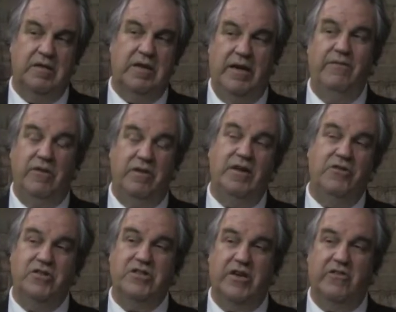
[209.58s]
even
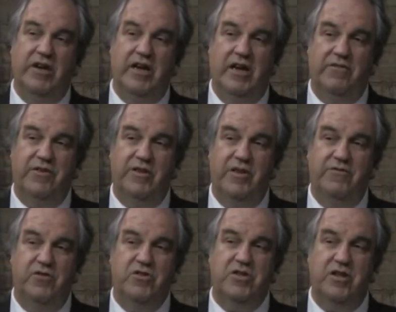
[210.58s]
interestingly enough, in the
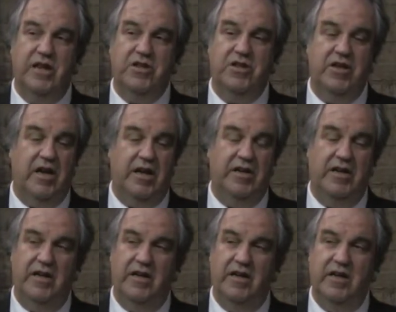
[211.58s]
first election,
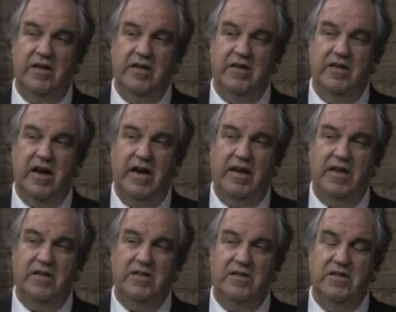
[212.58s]

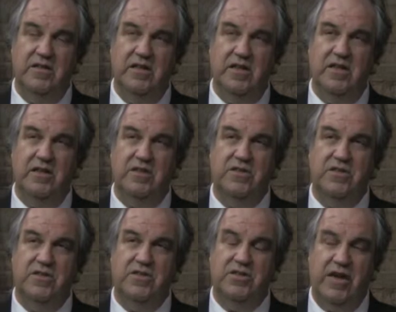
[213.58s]

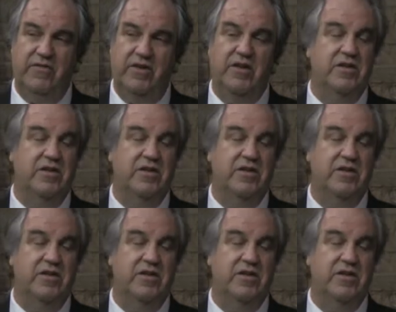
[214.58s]
1997,